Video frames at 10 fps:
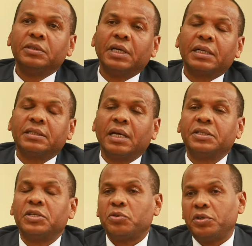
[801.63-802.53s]
that
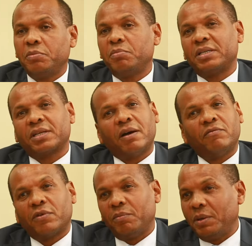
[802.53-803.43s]
touches on him must come
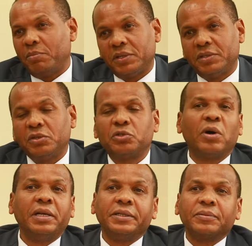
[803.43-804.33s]
from the president.
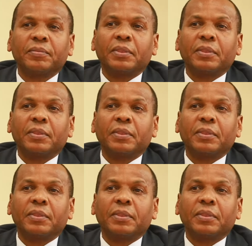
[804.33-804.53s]
Surely,